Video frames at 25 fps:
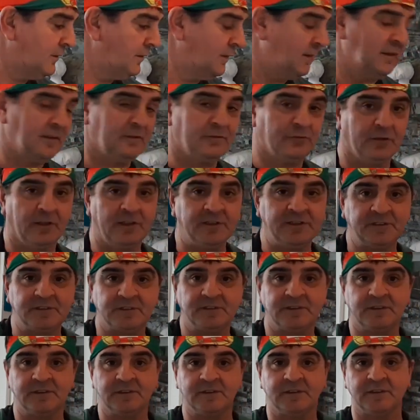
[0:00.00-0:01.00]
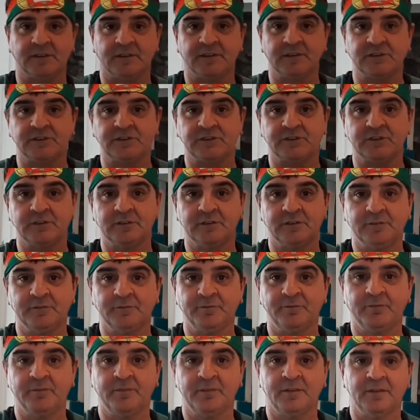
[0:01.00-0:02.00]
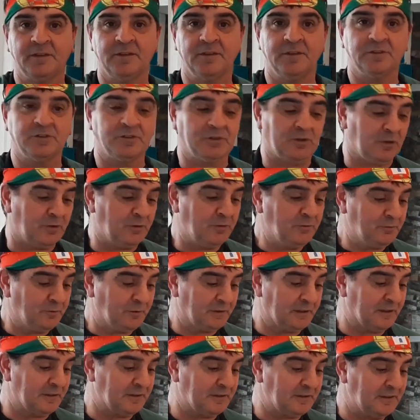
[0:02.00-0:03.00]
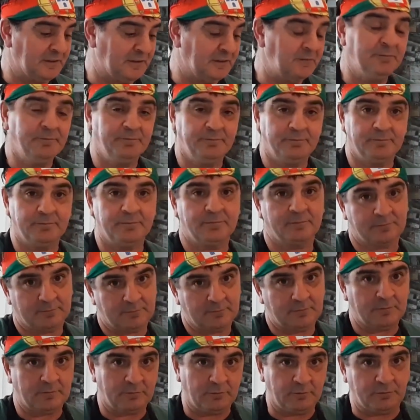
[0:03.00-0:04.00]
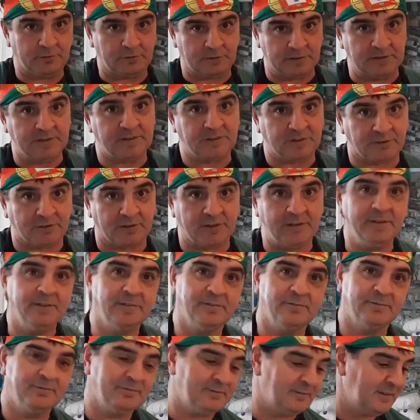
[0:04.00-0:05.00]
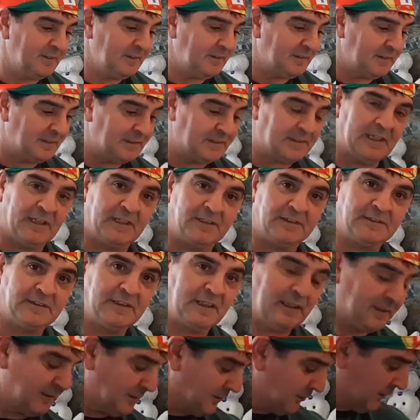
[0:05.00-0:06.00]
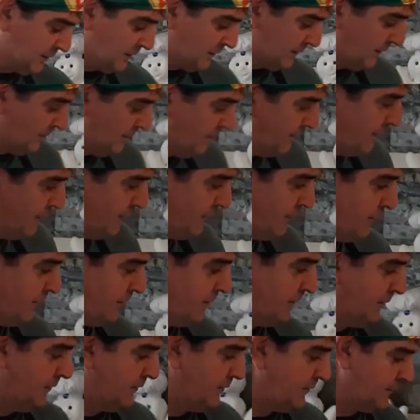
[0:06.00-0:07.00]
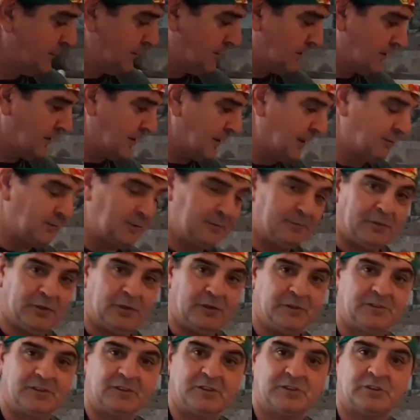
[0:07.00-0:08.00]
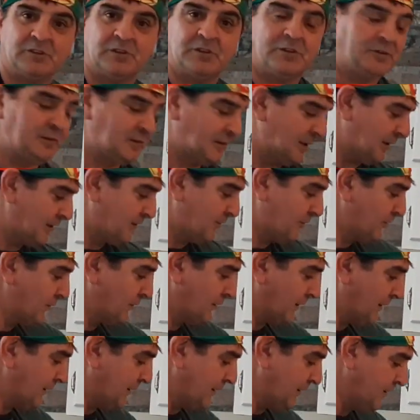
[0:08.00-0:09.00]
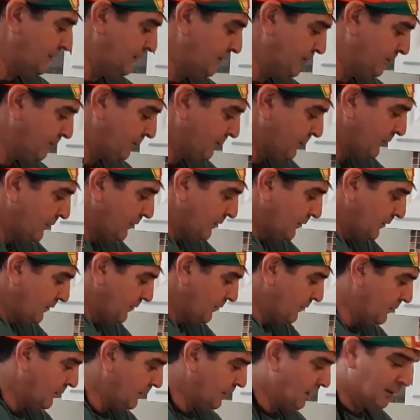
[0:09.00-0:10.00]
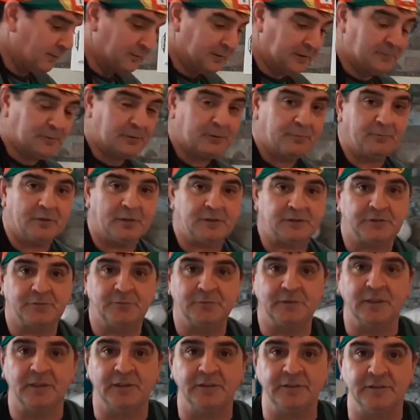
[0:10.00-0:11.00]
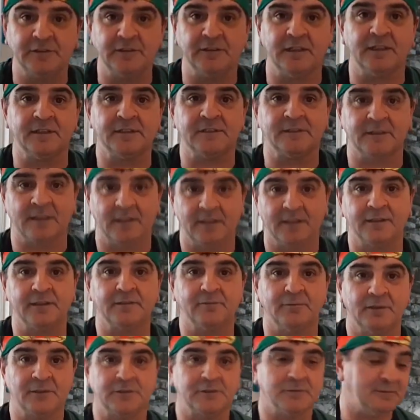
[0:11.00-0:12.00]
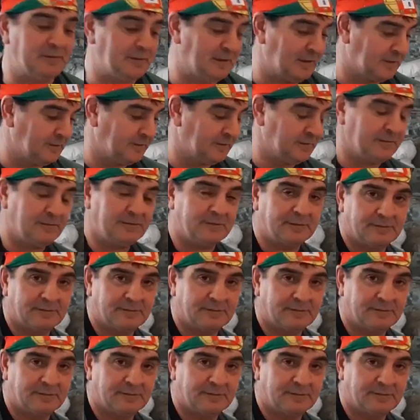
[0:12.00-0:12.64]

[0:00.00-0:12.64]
and rice dish. So we're going to need these three, the Italian salad dressing, a couple of bowls. I'll show you what that's for later. I'm going to put mushroom and onion. Yes, I like mushroom and onion.